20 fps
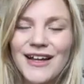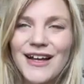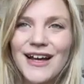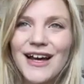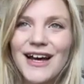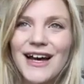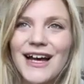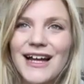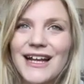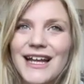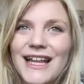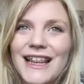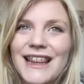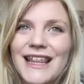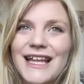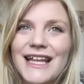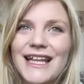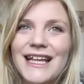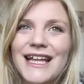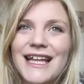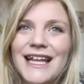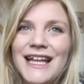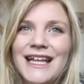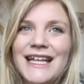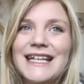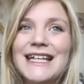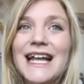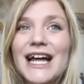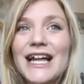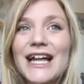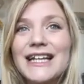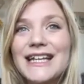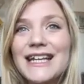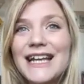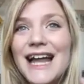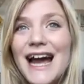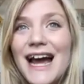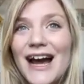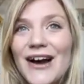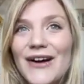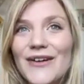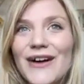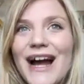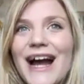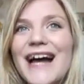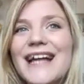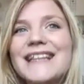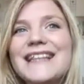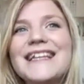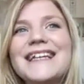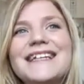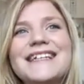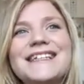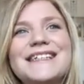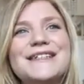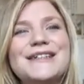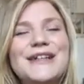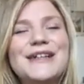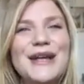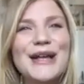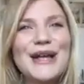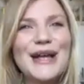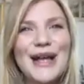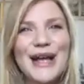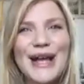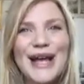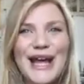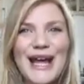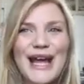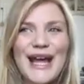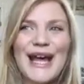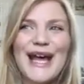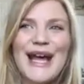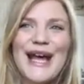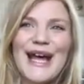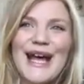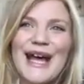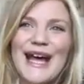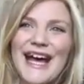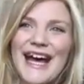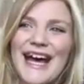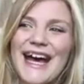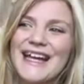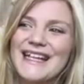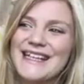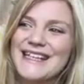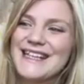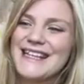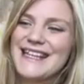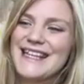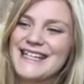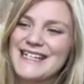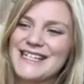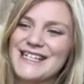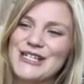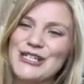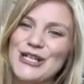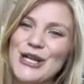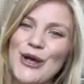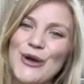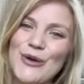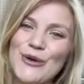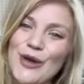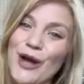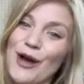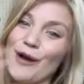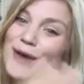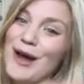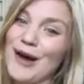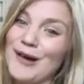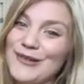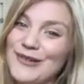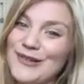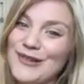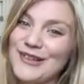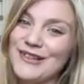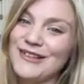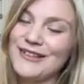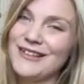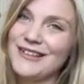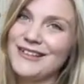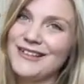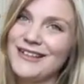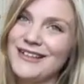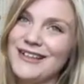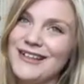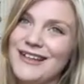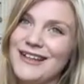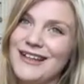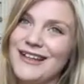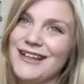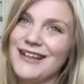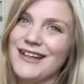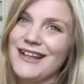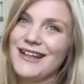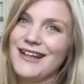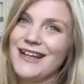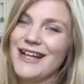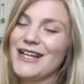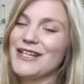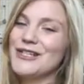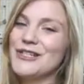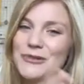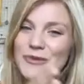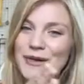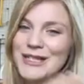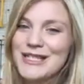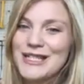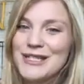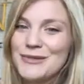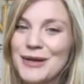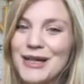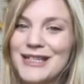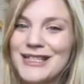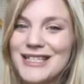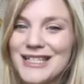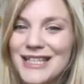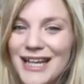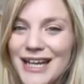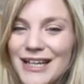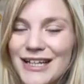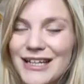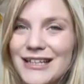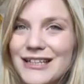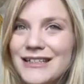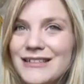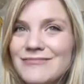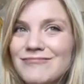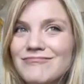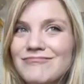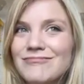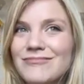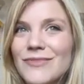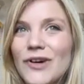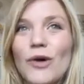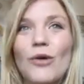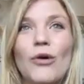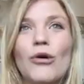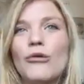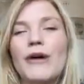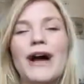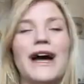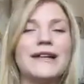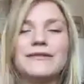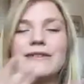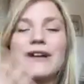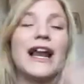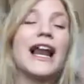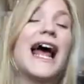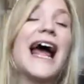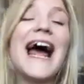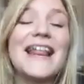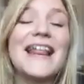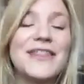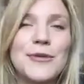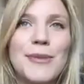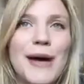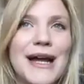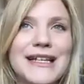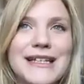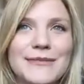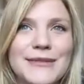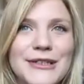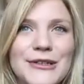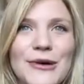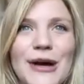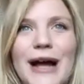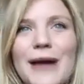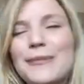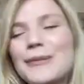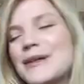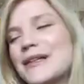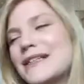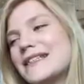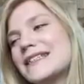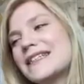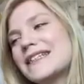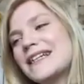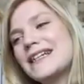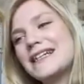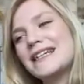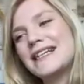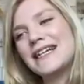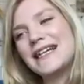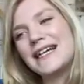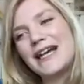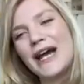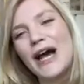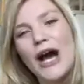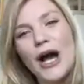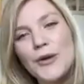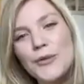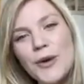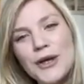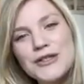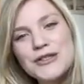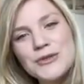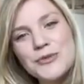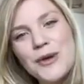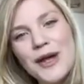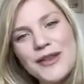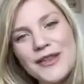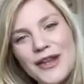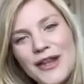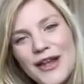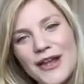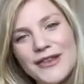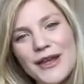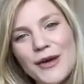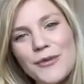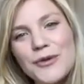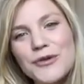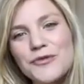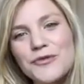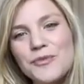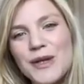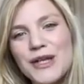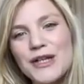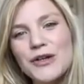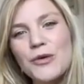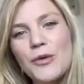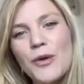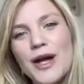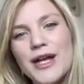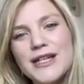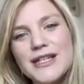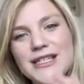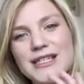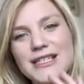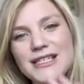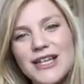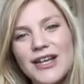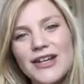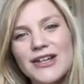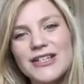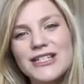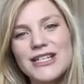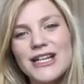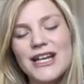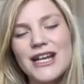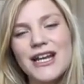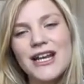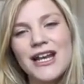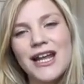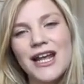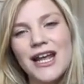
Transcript: and i think now had this had this show come out in 2020 or had, uh, had the pandemic not happened i wonder whether there would have been quite such an